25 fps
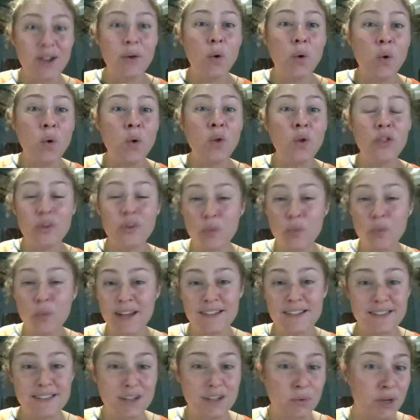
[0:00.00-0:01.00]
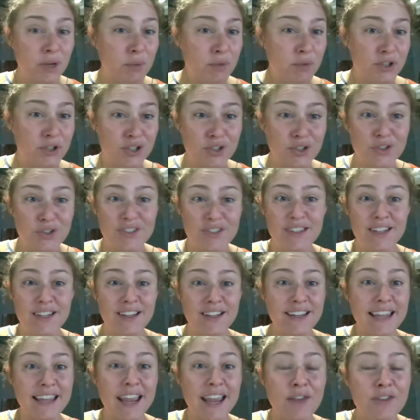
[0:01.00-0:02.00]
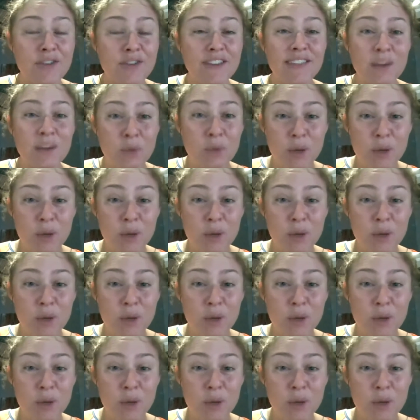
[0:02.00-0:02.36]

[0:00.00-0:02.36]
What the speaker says: All the waste that we produce, everything